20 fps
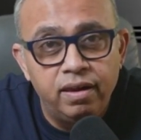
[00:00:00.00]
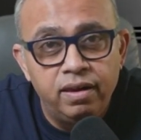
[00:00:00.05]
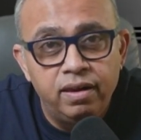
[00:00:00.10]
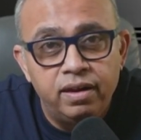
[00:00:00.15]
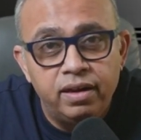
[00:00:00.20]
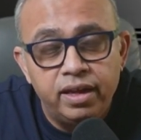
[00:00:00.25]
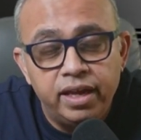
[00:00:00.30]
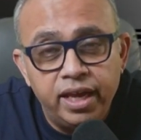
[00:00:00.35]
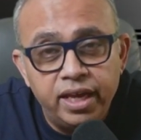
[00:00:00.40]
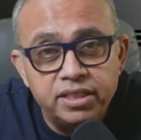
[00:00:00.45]

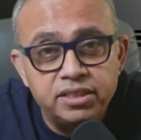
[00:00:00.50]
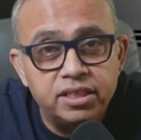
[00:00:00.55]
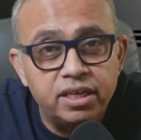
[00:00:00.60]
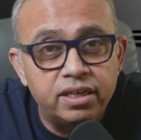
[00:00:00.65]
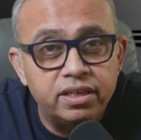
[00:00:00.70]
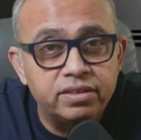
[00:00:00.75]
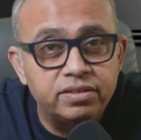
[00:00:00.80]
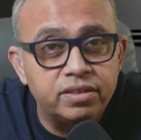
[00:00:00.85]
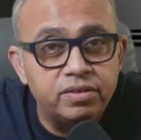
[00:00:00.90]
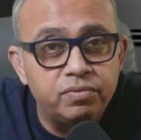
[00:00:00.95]
AHR
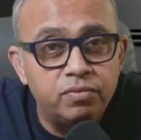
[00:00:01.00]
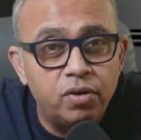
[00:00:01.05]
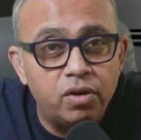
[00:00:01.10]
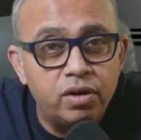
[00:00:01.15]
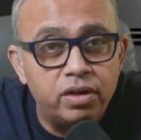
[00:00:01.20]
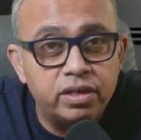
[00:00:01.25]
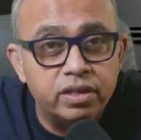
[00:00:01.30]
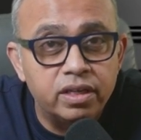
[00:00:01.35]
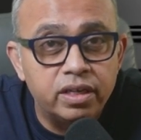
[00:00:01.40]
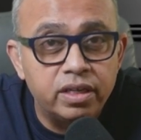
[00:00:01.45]
is
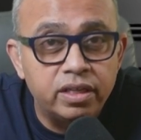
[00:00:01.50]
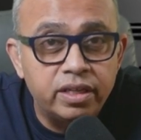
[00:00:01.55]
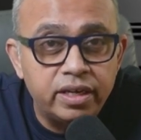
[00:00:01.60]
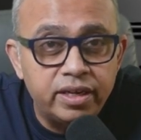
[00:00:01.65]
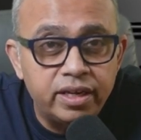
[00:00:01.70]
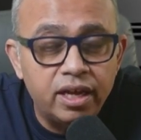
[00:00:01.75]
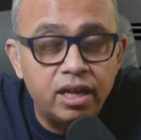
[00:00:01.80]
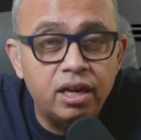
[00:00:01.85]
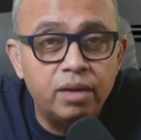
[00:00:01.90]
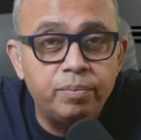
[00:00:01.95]
involved in the
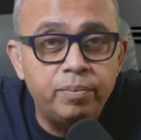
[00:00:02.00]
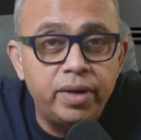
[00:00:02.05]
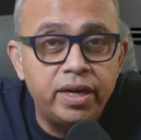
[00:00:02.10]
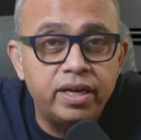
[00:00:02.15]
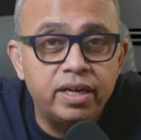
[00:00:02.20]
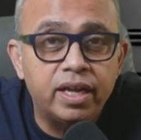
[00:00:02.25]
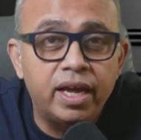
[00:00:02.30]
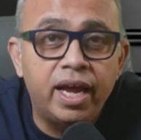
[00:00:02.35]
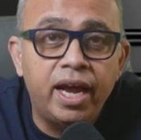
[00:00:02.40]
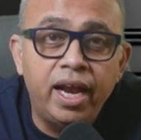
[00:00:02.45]

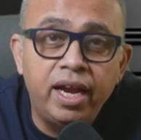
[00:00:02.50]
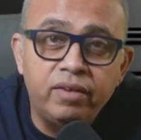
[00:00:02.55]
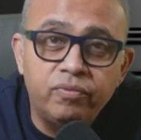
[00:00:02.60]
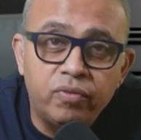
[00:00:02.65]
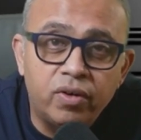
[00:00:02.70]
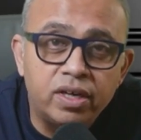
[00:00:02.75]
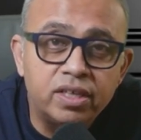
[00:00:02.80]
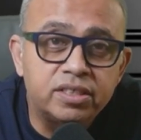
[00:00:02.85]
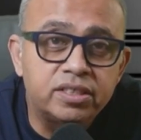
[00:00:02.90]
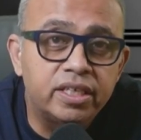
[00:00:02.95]
development and
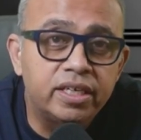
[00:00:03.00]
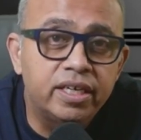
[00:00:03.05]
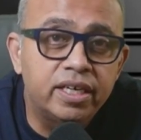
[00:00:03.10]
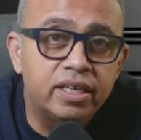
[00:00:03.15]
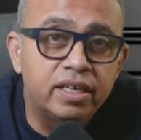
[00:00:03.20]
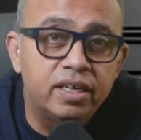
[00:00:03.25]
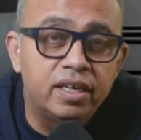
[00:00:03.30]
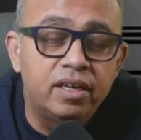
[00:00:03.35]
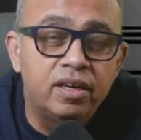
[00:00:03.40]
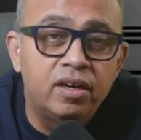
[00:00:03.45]

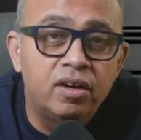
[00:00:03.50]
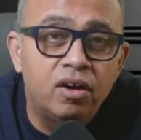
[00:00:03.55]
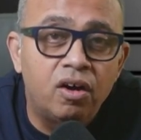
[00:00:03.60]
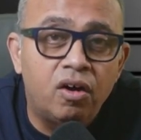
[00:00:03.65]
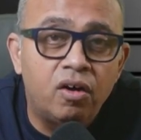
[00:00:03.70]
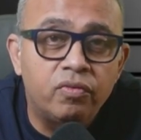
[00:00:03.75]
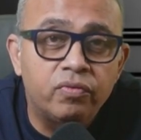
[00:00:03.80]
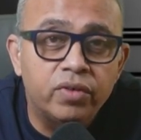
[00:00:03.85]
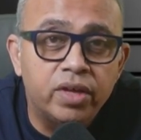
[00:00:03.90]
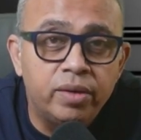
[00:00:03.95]
functioning
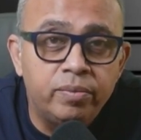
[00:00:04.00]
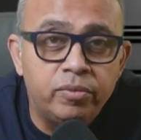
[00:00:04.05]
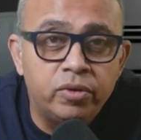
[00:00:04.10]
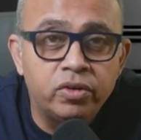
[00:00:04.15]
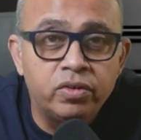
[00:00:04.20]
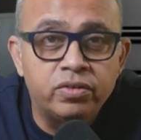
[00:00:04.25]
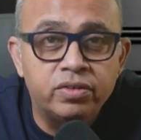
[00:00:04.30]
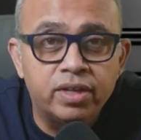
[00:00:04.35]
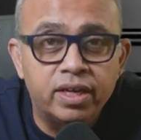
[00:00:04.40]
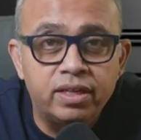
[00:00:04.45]
of
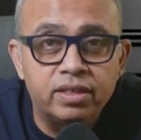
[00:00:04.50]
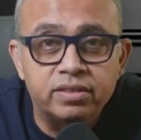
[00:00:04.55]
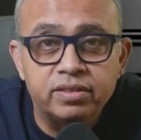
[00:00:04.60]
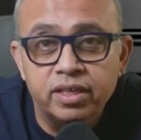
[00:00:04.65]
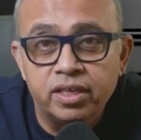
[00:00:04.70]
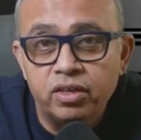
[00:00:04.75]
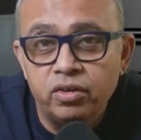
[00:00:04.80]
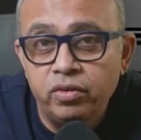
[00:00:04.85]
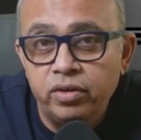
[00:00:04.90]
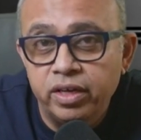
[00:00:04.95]
immune cells,
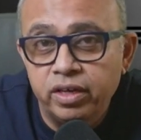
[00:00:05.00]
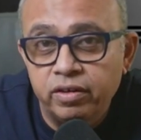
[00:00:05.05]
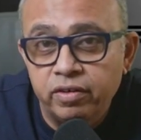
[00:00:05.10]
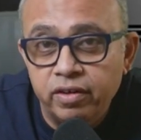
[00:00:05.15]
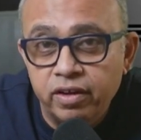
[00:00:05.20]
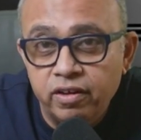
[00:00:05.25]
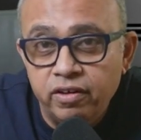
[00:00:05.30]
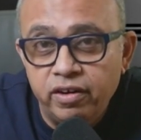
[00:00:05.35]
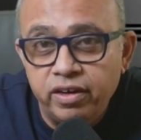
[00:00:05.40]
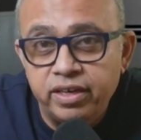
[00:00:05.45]
including
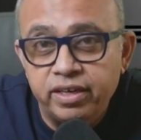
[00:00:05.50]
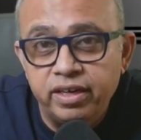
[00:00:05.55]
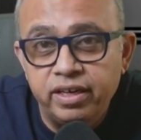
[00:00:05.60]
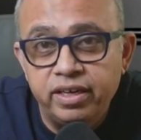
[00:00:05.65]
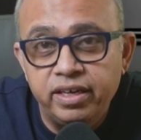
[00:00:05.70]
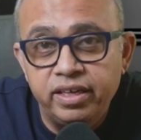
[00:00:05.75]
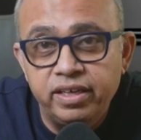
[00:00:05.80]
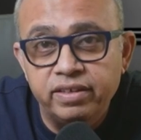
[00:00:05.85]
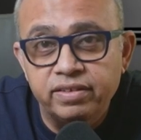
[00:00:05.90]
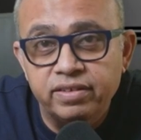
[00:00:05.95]
regulatory
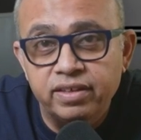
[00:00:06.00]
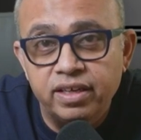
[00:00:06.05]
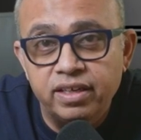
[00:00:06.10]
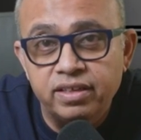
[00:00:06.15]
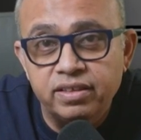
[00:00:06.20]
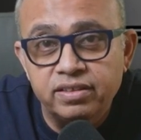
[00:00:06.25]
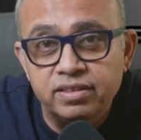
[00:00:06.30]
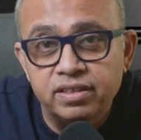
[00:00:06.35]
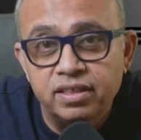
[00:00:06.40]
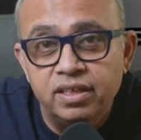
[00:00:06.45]
T
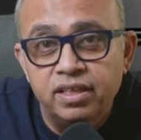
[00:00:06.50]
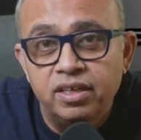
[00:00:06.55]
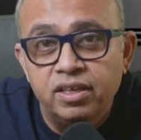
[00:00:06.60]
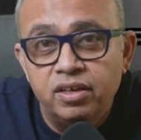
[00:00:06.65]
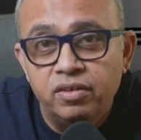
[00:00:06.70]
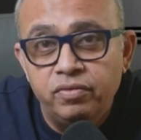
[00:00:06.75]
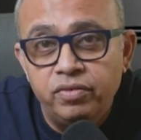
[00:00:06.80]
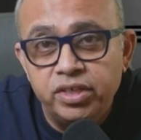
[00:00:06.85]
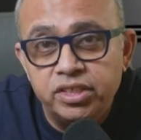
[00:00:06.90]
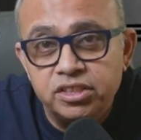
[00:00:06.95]
cells,
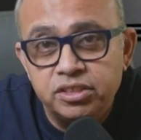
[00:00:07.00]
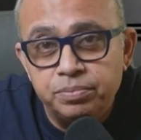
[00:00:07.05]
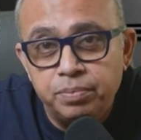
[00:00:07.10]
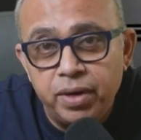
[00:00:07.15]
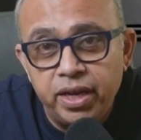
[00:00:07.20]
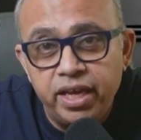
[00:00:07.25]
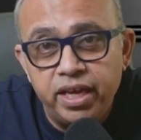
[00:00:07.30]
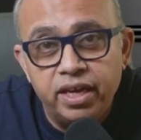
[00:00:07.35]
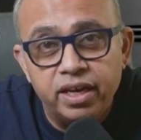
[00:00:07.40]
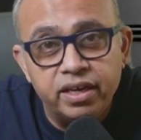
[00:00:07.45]
which
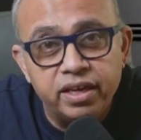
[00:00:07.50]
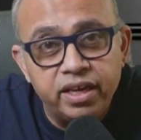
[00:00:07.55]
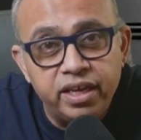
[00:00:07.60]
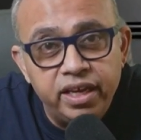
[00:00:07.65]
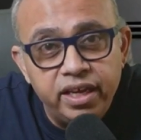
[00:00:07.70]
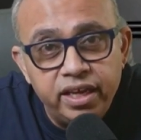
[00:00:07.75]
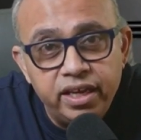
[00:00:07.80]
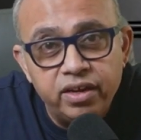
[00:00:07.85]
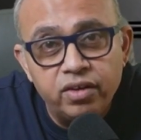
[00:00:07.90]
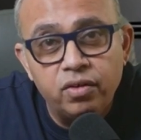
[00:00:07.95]
play a
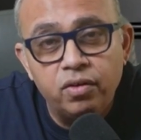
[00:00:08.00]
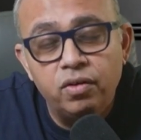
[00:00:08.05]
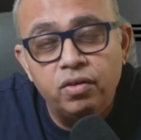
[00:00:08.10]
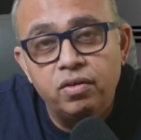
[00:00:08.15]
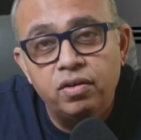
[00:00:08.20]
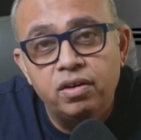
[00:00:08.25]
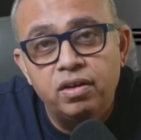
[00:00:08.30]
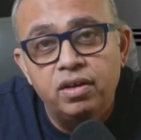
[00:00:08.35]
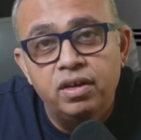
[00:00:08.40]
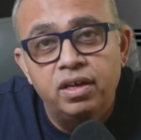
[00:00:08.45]
key
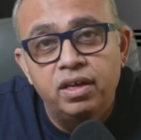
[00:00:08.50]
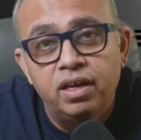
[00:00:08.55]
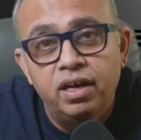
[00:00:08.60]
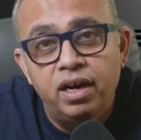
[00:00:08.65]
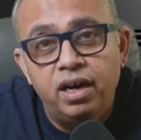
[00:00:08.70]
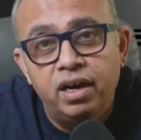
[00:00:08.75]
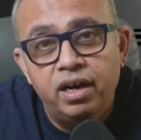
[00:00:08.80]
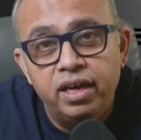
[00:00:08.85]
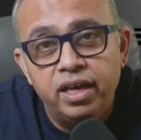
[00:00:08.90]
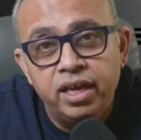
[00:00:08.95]
role
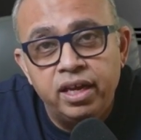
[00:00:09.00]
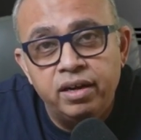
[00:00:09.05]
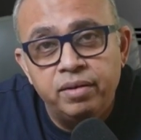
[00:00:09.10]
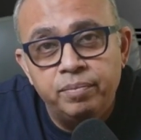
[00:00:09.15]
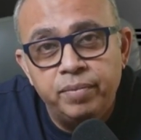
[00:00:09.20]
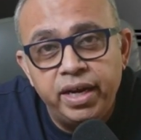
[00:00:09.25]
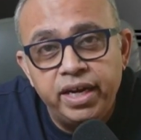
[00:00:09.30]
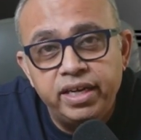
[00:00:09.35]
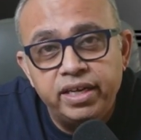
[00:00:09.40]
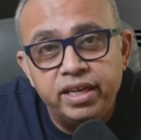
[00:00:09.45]
in
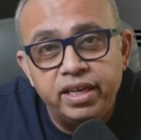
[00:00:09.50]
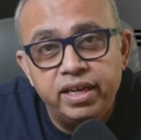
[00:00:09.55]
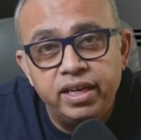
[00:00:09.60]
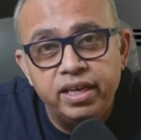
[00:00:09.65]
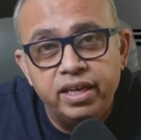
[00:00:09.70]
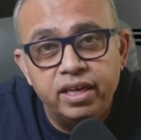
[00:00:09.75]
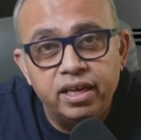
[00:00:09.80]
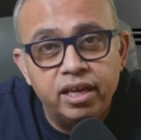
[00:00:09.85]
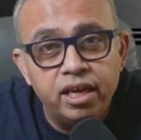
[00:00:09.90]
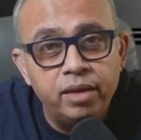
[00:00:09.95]

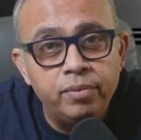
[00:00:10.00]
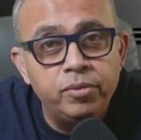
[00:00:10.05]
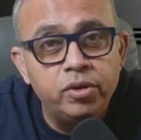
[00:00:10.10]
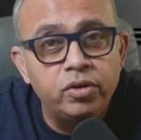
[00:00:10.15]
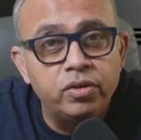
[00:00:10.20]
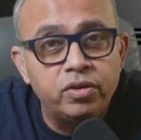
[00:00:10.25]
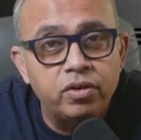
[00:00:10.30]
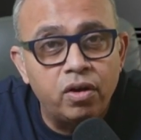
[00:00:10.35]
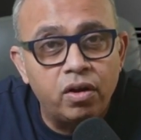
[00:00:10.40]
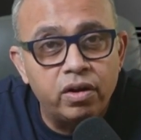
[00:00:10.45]
maintaining
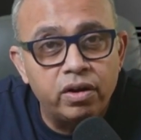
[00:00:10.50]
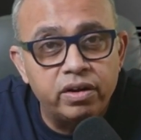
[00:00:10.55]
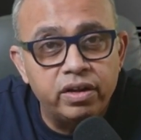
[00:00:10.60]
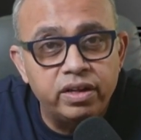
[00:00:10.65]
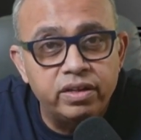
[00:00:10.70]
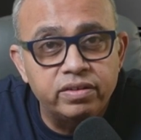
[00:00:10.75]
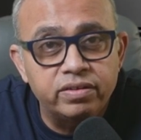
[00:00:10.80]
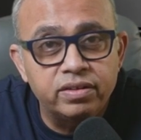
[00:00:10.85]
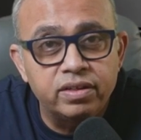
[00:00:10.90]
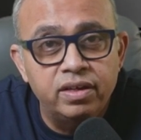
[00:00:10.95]
immune
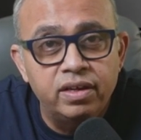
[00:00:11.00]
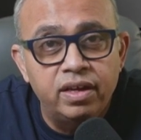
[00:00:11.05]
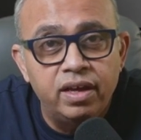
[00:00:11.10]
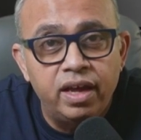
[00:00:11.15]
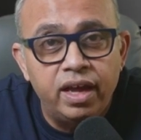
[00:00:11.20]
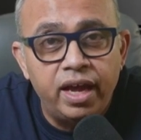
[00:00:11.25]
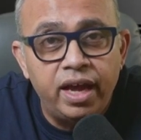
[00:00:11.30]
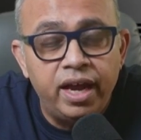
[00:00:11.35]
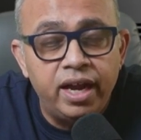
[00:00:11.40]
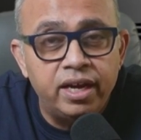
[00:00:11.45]
tolerance
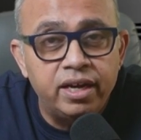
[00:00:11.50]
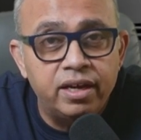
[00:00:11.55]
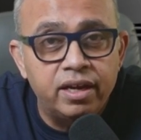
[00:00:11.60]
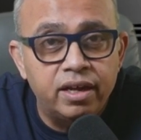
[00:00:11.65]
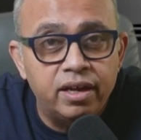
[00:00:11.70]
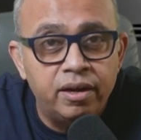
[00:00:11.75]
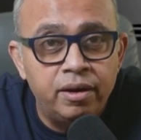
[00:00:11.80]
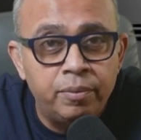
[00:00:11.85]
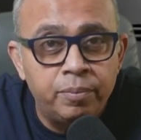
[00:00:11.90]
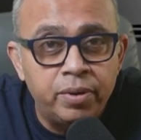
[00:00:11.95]
and
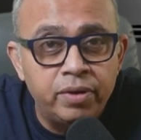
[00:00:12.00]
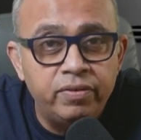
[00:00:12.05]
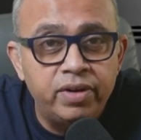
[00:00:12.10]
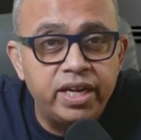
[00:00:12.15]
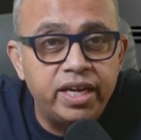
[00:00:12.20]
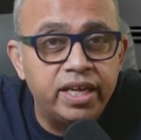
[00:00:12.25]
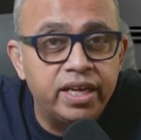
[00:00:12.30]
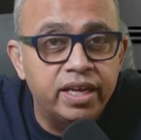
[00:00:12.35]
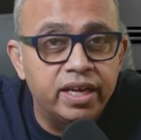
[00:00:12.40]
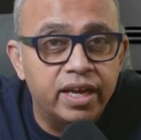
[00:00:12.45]

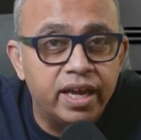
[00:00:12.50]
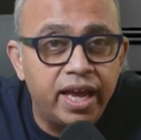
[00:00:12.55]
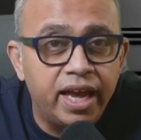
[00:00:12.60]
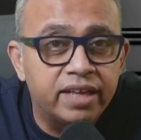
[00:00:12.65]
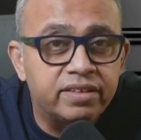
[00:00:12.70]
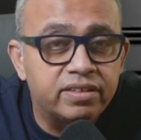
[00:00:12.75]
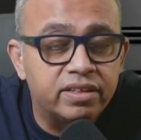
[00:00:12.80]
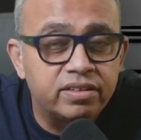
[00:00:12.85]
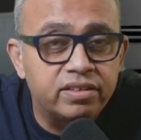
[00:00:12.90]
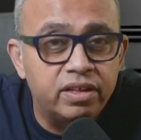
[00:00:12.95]
preventing
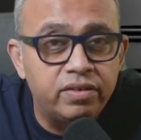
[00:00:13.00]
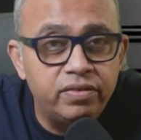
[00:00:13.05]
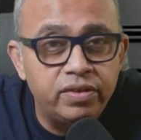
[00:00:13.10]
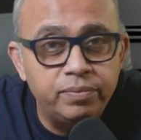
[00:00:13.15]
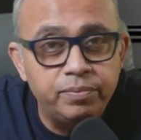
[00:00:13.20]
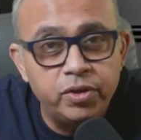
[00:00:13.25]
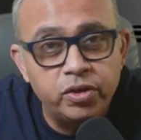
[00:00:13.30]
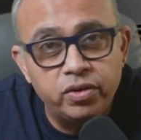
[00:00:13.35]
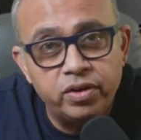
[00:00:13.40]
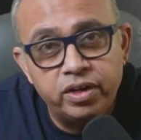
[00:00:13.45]
excessive
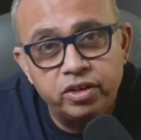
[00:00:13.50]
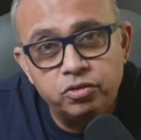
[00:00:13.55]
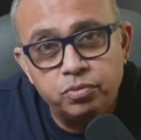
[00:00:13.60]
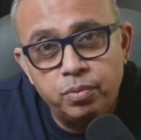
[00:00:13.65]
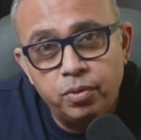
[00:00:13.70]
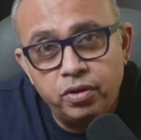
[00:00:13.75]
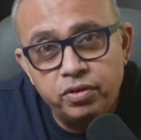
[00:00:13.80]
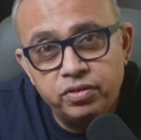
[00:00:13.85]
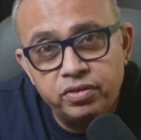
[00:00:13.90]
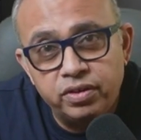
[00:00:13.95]
immune
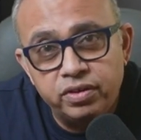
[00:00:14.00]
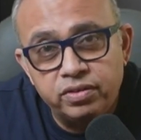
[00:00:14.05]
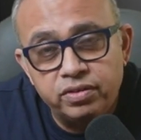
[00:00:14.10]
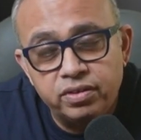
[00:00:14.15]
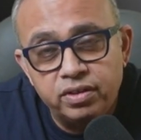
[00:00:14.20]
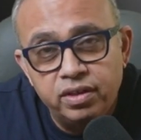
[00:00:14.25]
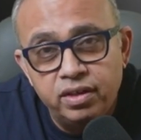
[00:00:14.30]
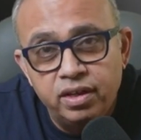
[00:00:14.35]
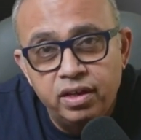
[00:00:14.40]
responses.